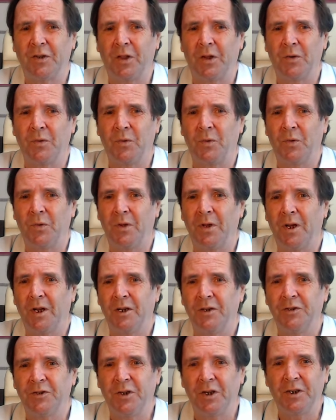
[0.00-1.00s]
their own that
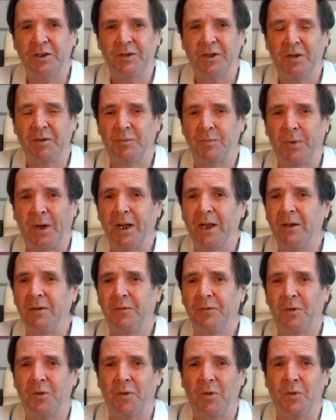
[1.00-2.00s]
are just as
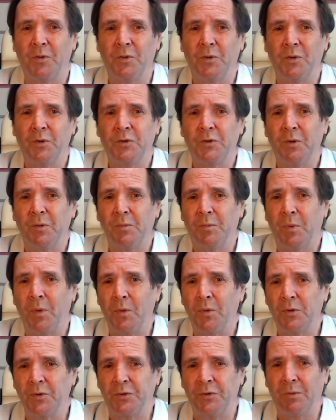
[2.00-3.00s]
painful on those who
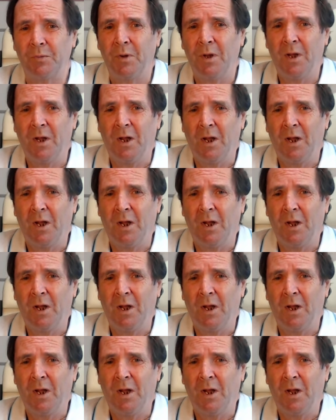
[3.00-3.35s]
impose them,